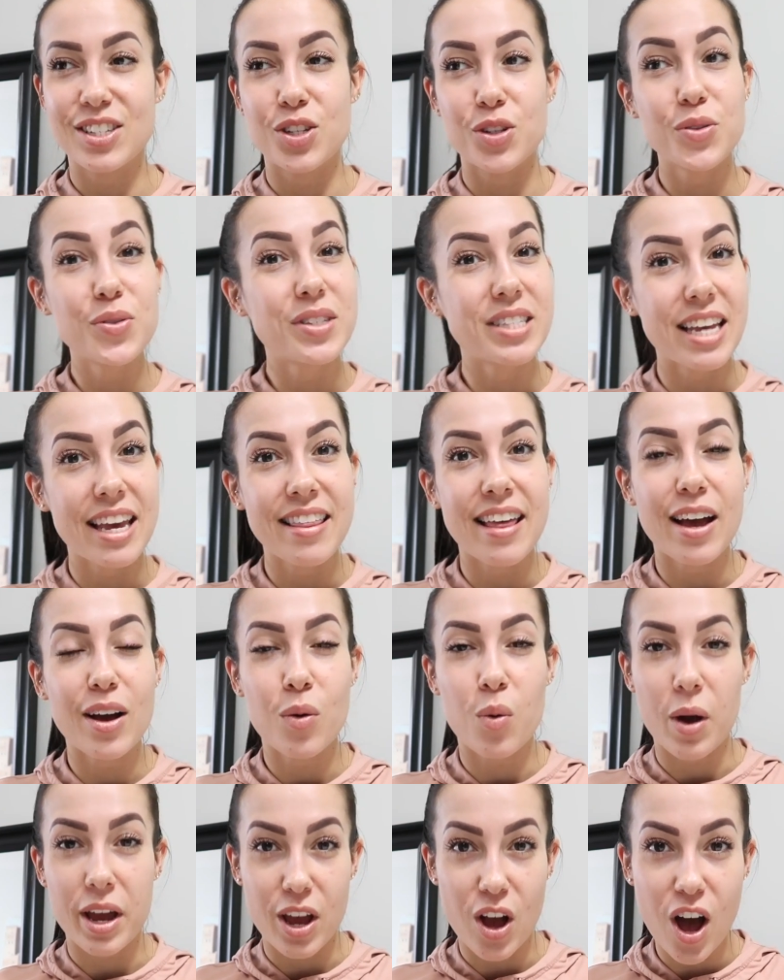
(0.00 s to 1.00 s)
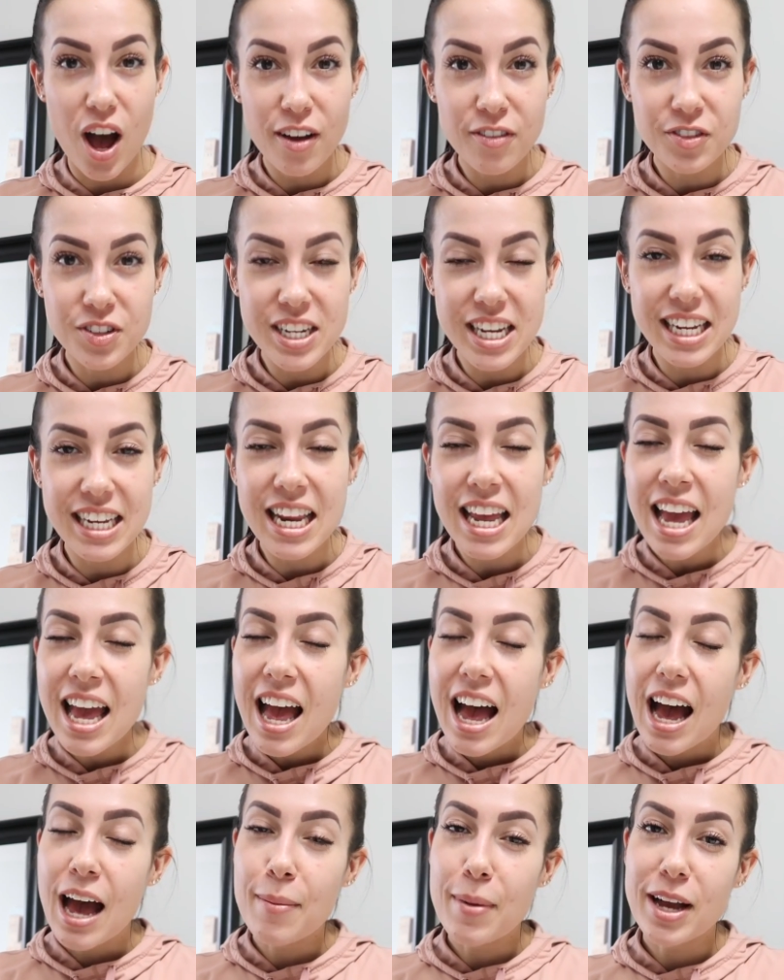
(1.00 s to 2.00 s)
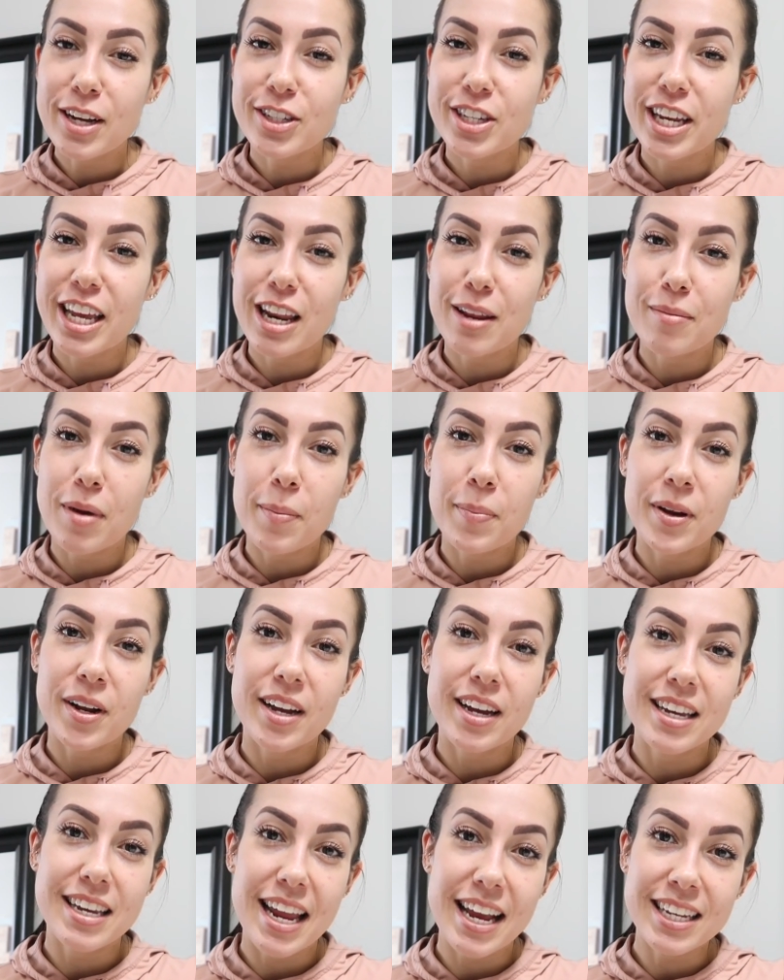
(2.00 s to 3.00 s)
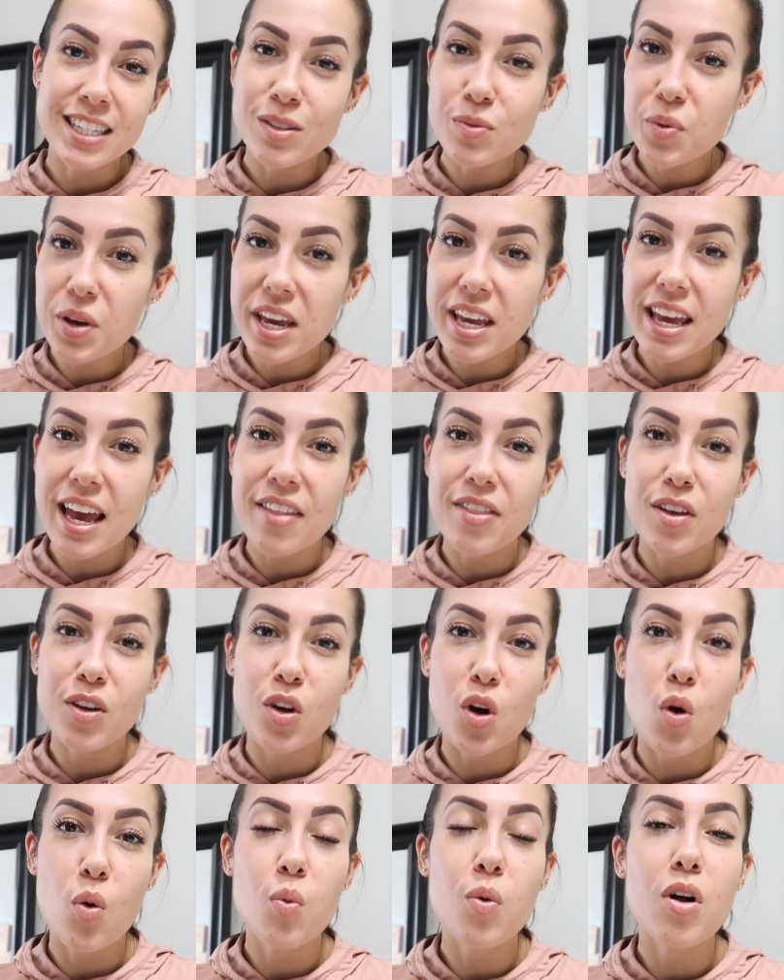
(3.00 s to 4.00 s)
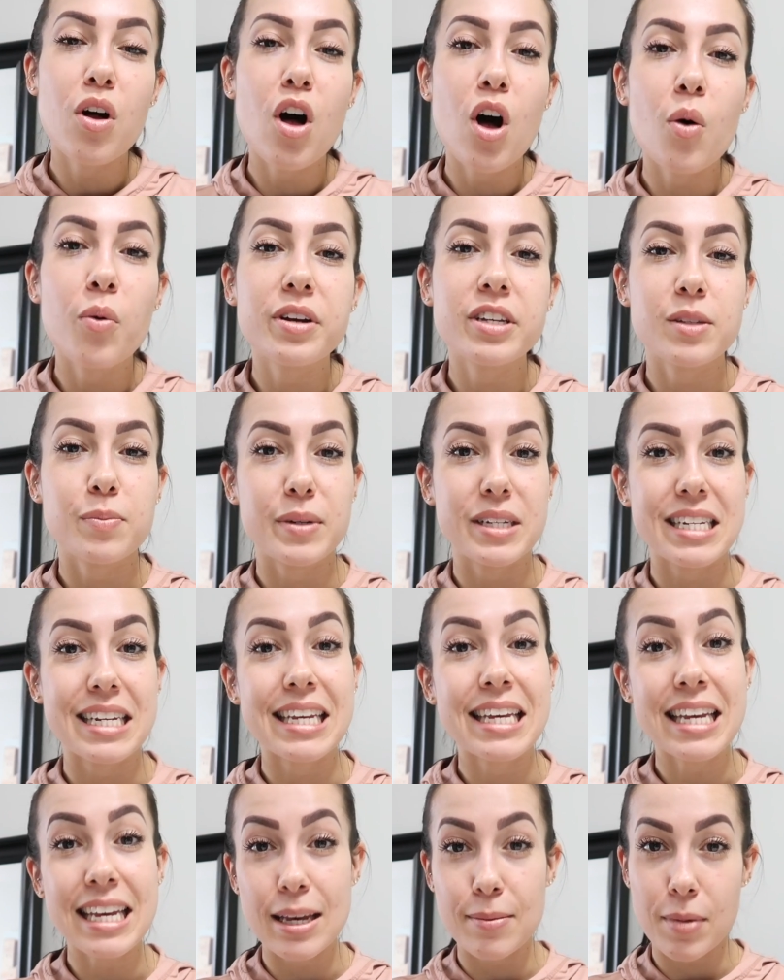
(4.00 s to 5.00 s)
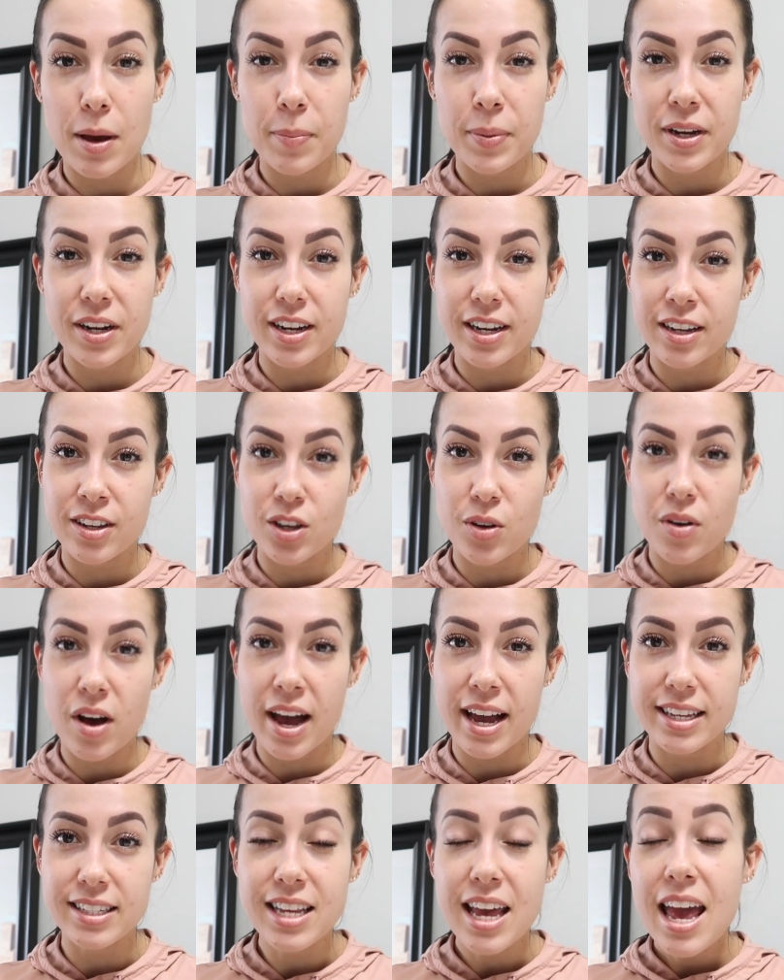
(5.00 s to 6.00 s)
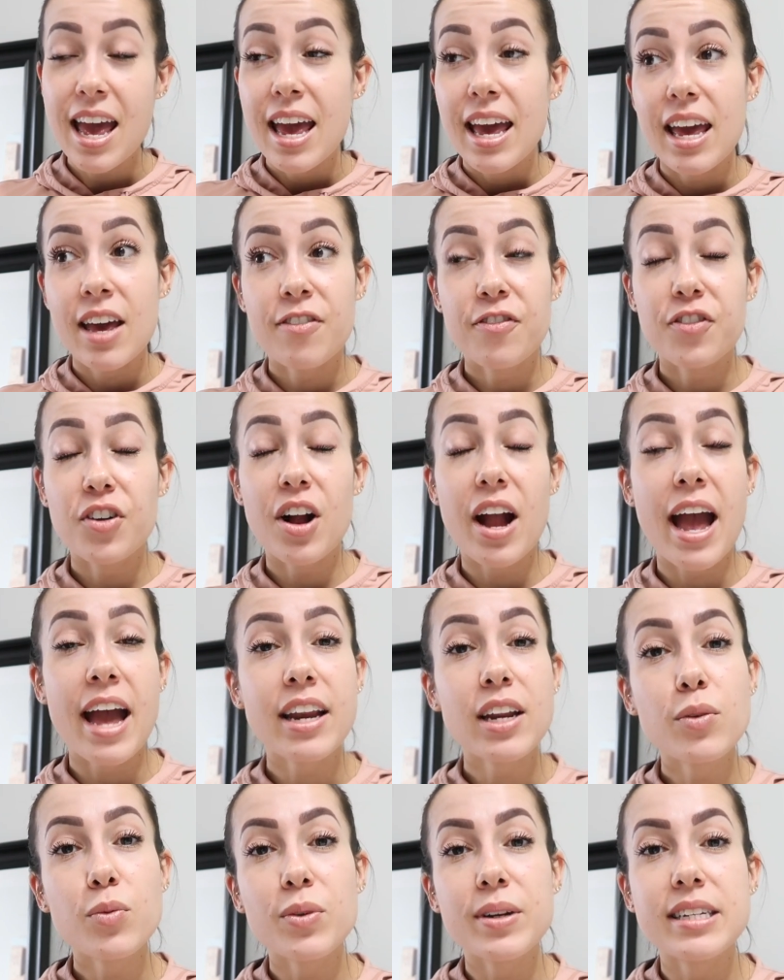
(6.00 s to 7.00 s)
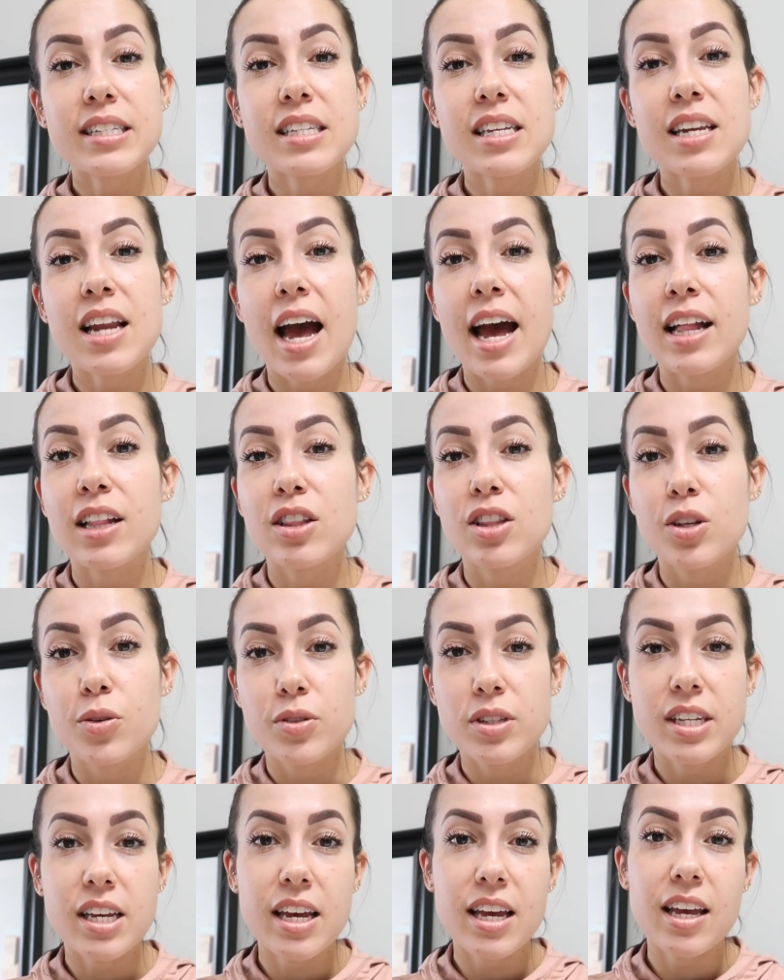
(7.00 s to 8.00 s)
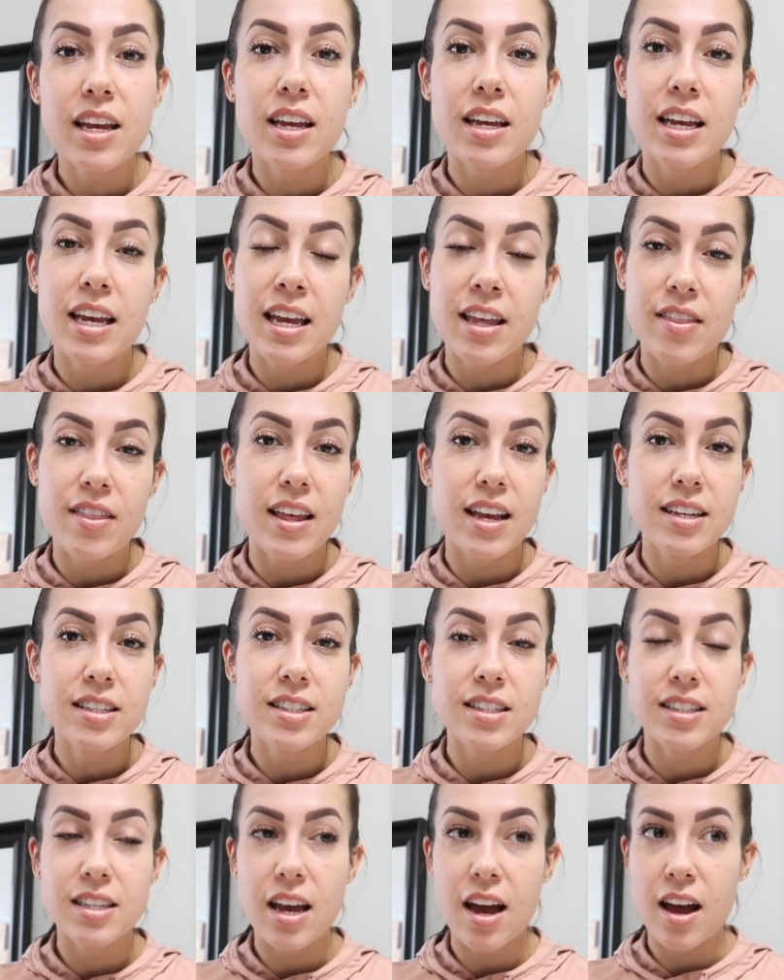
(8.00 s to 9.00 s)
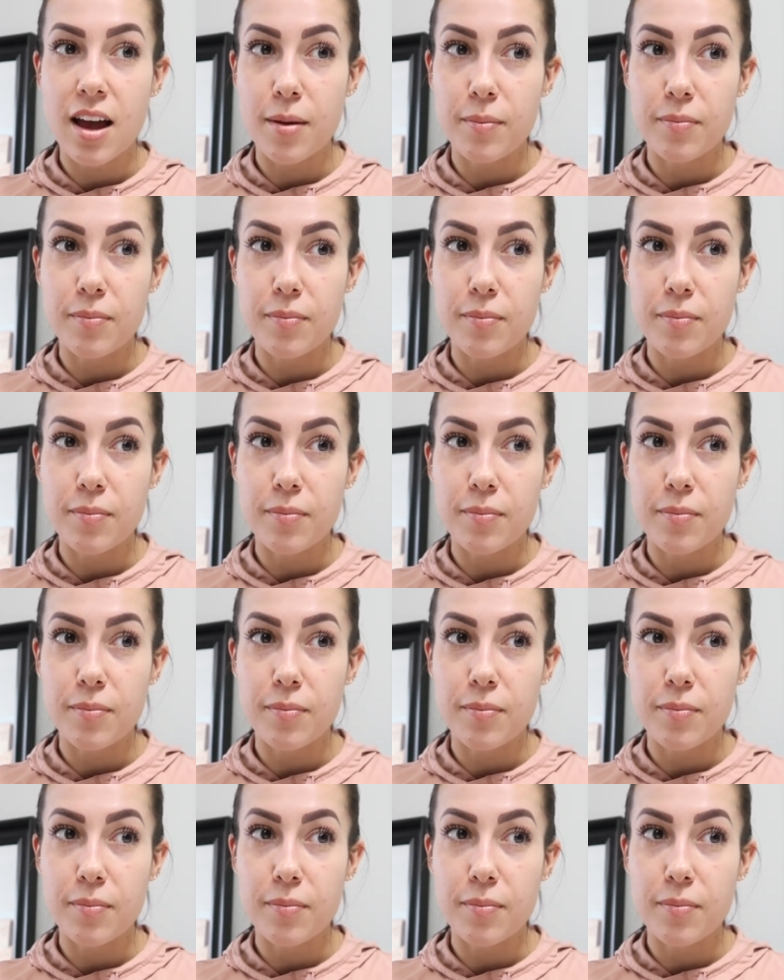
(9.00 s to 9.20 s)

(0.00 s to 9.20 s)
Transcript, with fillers: do say that quite often. I'm actually getting my period next week, and the goal will always be to keep my period, you guys. If for any reason I lose it in this